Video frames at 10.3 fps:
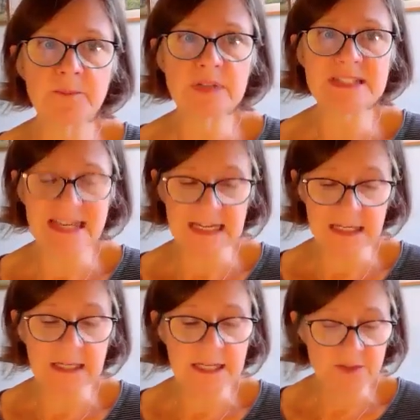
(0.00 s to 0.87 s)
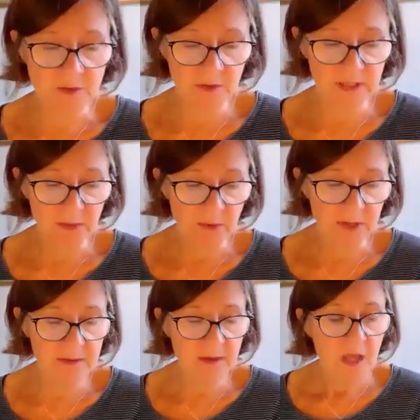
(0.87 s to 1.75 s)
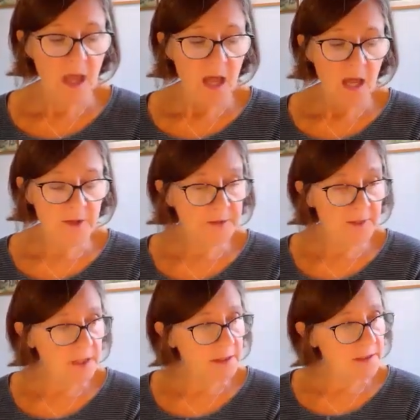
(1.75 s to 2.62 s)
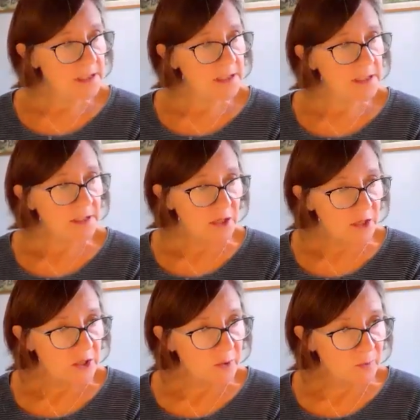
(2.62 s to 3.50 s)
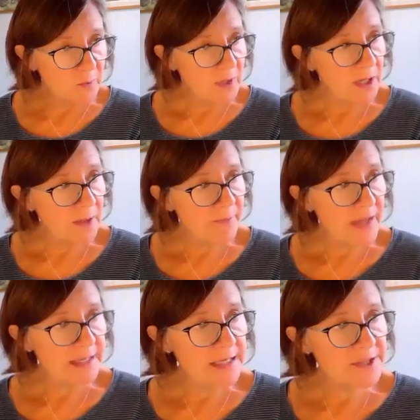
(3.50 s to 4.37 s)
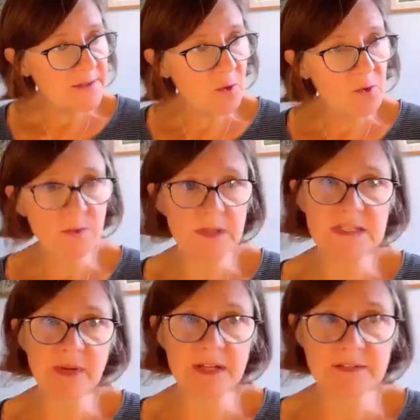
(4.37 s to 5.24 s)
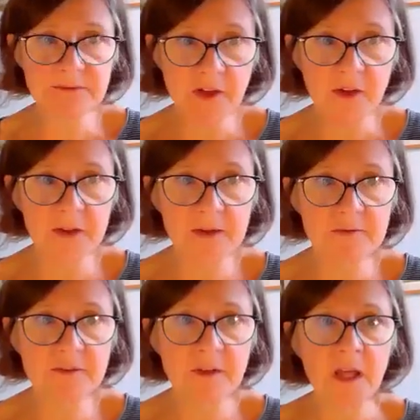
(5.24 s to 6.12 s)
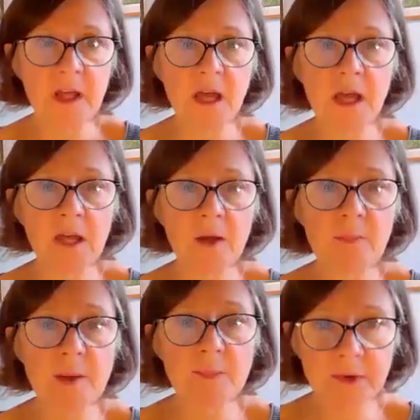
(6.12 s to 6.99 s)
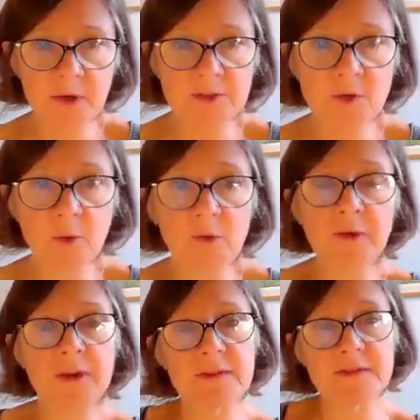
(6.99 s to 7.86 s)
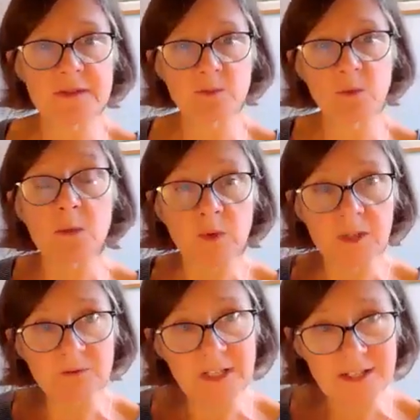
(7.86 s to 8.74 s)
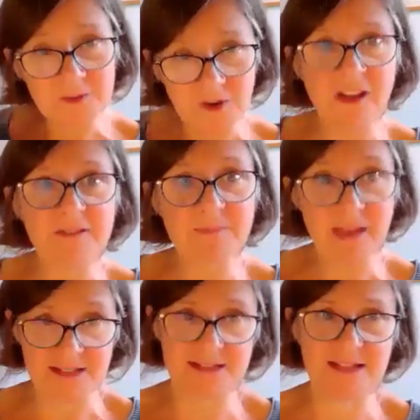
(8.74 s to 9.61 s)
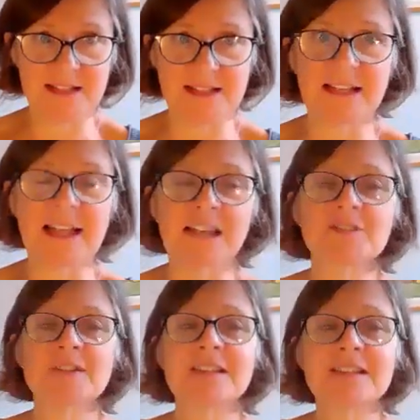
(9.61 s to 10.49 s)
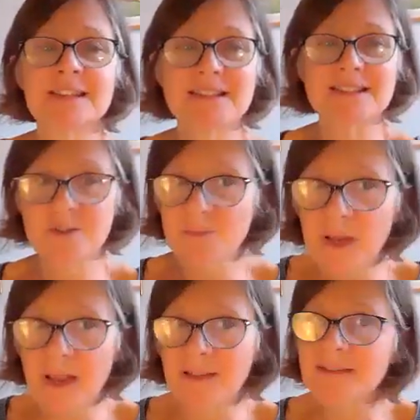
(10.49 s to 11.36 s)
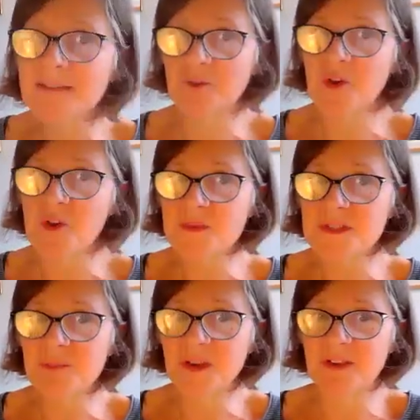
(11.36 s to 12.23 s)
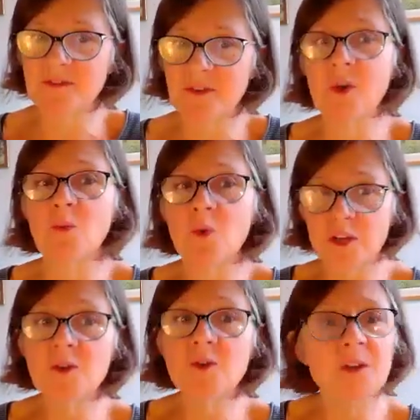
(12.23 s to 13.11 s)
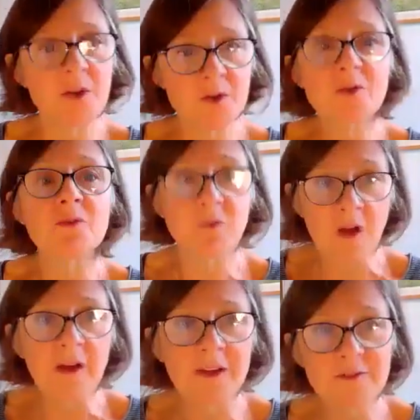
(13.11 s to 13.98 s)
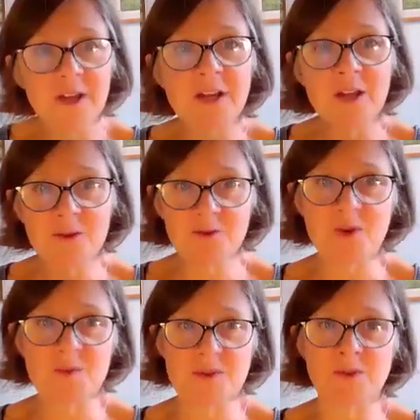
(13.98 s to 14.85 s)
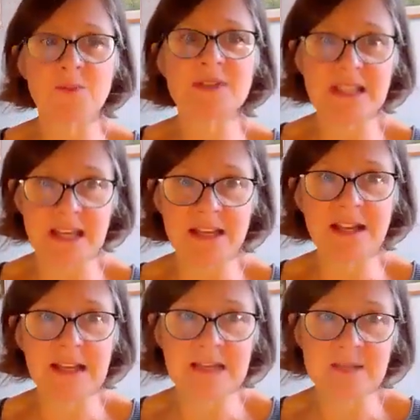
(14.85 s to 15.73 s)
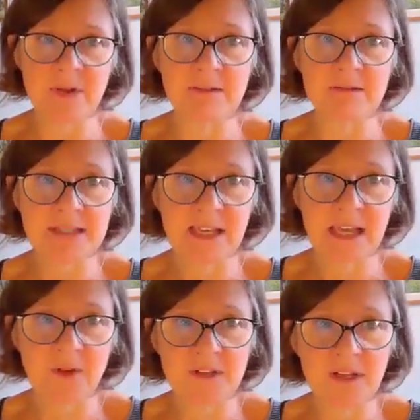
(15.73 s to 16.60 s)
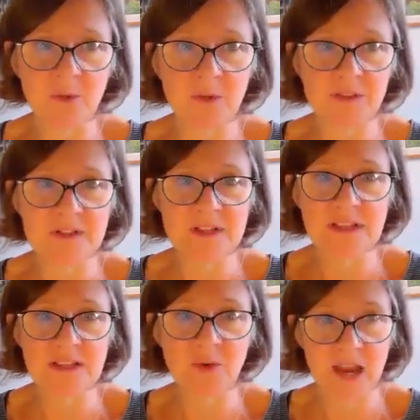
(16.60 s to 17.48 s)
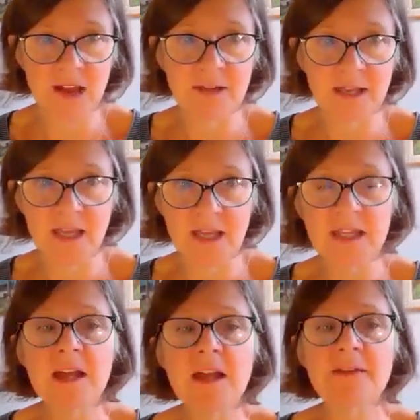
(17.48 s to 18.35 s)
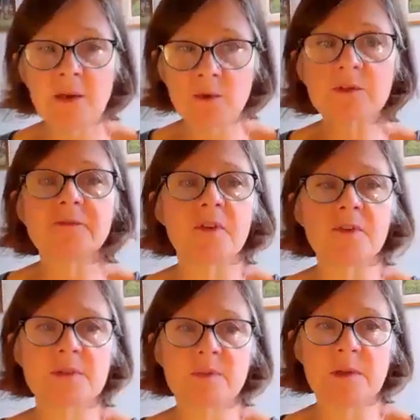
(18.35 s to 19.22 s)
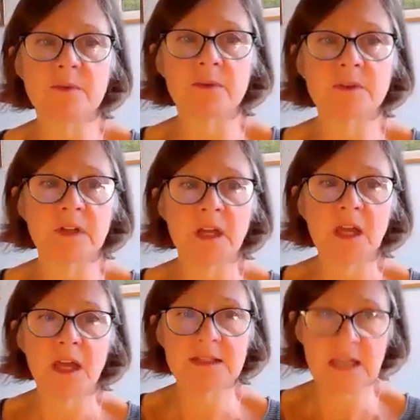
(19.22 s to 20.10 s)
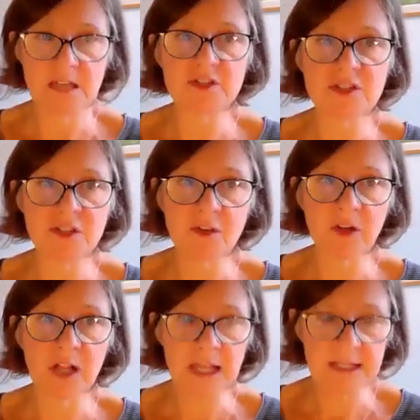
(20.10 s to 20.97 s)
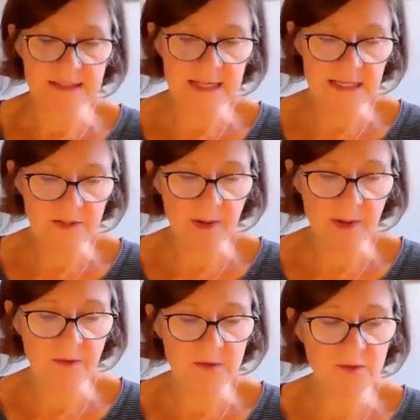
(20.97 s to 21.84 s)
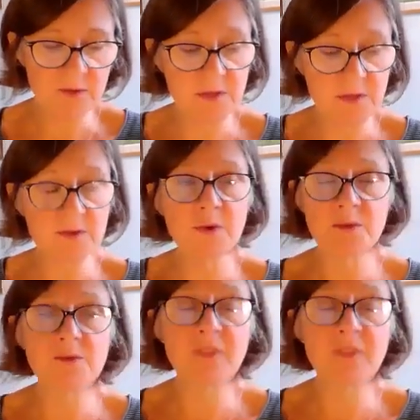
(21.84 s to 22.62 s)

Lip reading: particularly struggling with. I think the new NHS Core 20+5 approach also will really drive better data collection, since it's those plus groups, the plus 5, what are your local 5 groups who are particularly experiencing health inequalities in your area. That will focus people's attention on collecting data about those groups, and those groups will